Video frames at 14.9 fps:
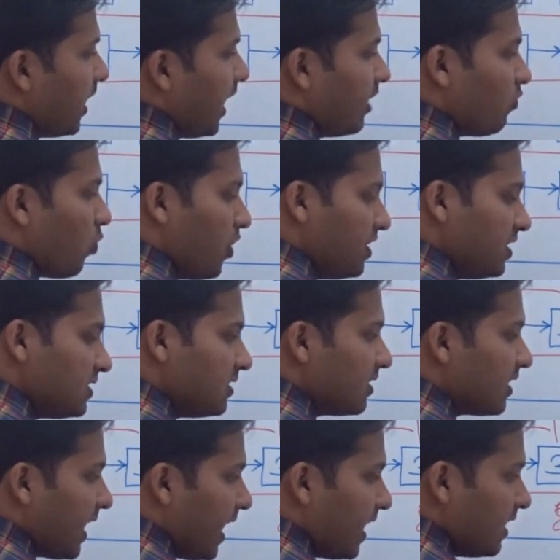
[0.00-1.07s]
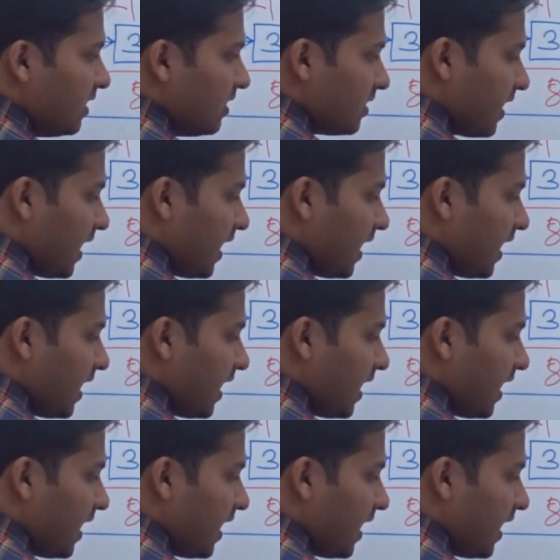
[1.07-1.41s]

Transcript: And what is the carry?